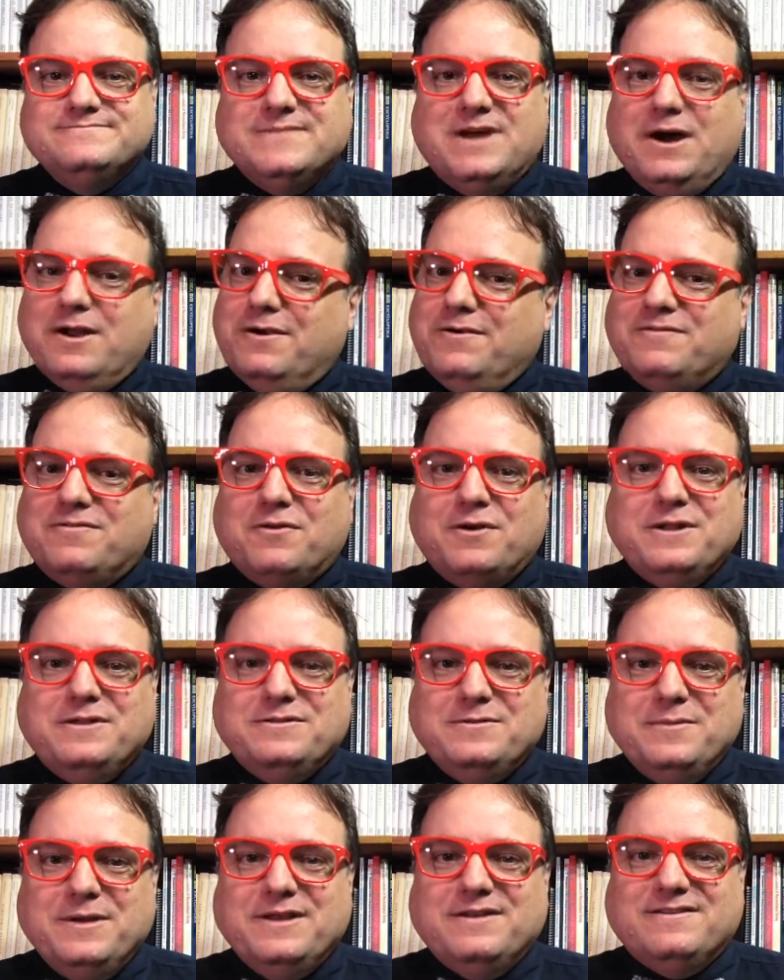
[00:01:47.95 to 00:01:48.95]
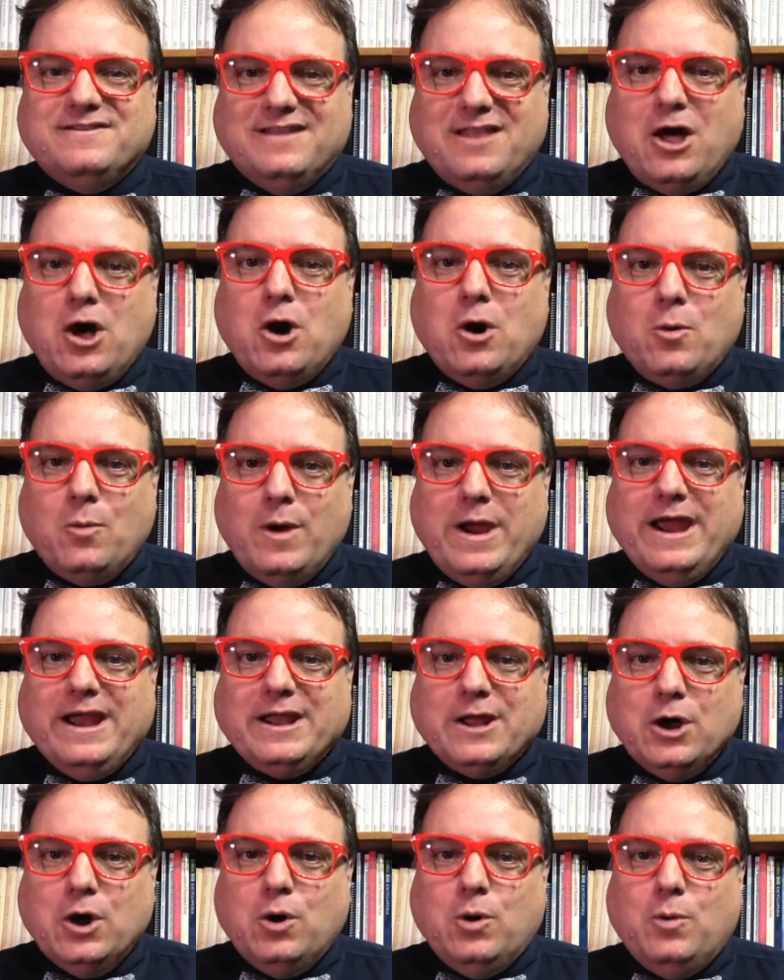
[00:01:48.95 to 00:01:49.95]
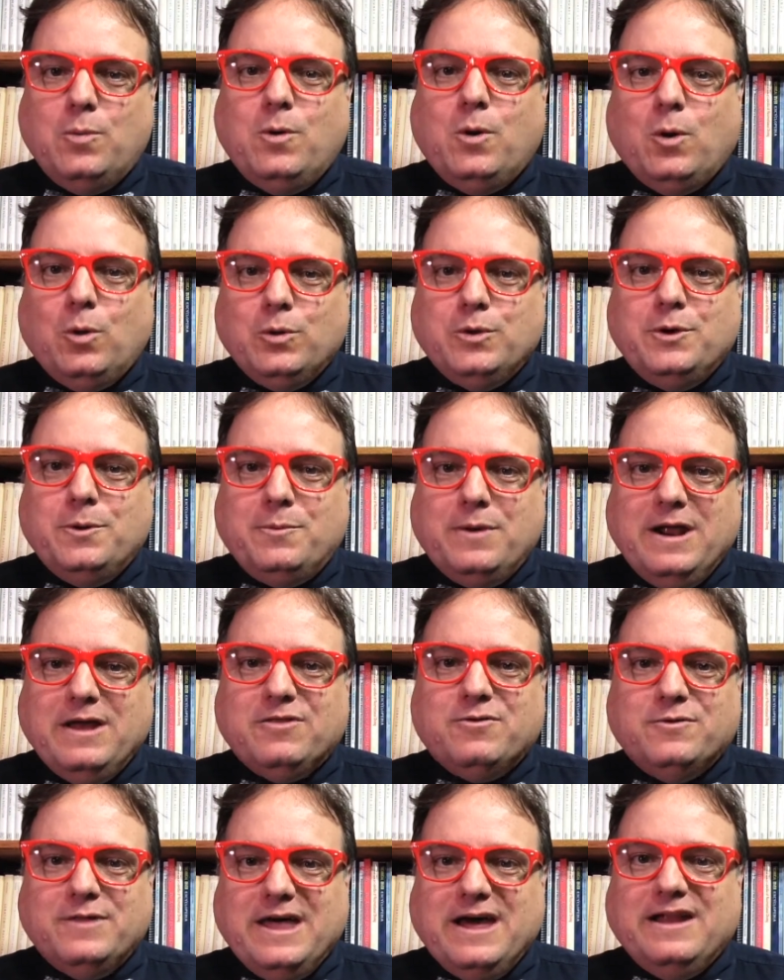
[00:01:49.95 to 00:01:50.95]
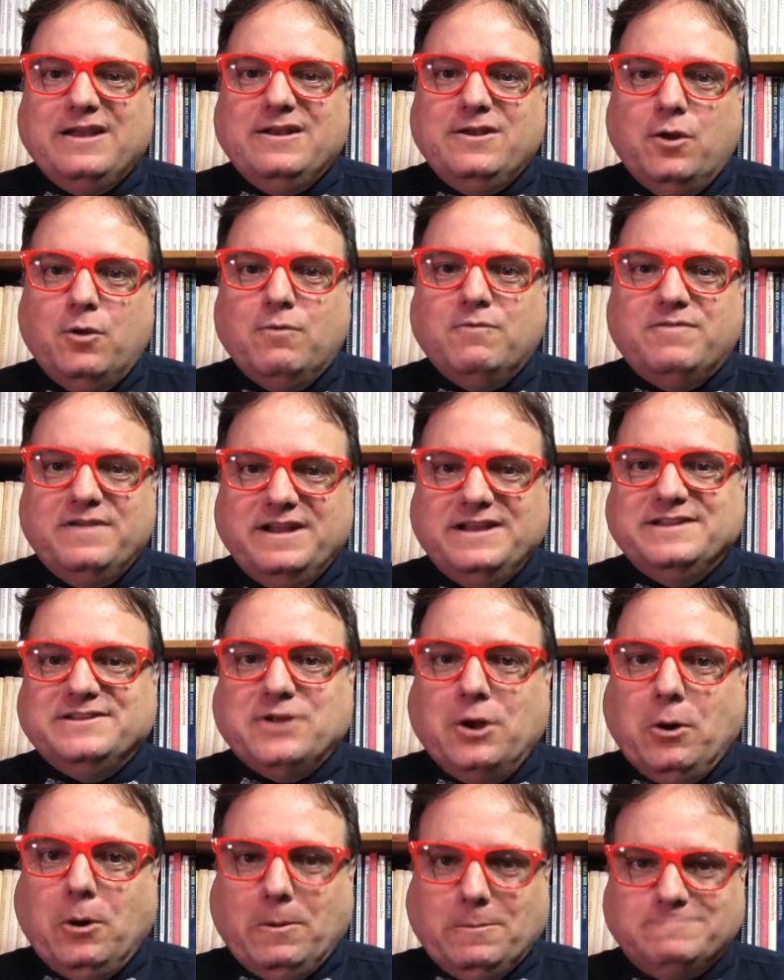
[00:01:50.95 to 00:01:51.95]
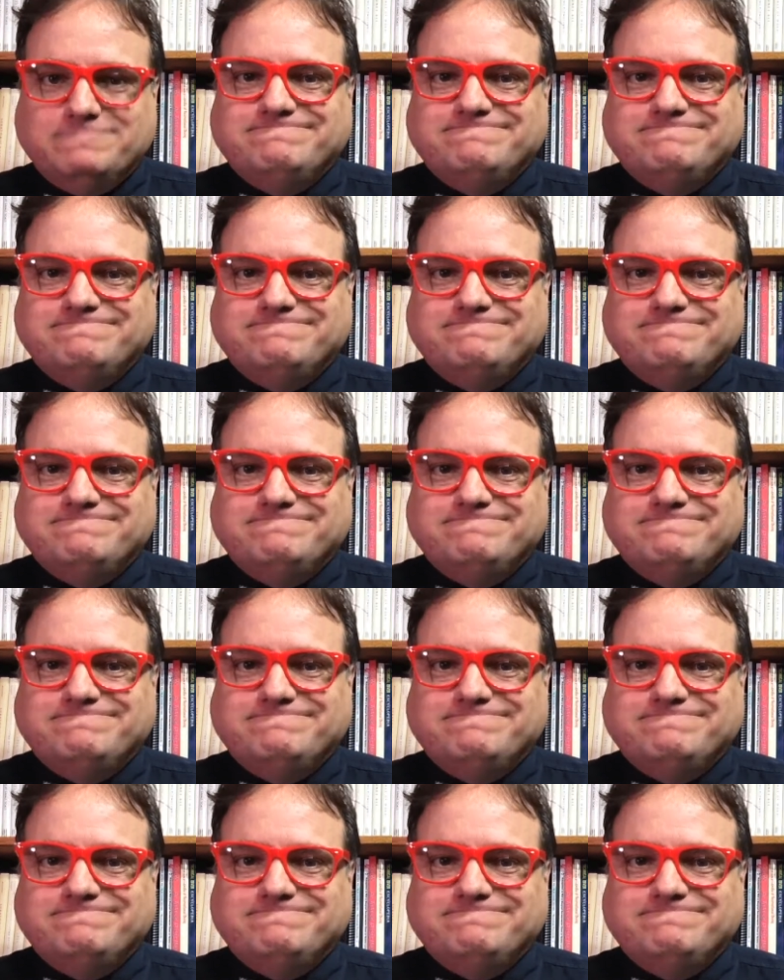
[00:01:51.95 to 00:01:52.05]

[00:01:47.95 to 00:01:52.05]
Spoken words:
142 meters. Long way to go holding your breath without no fins at all.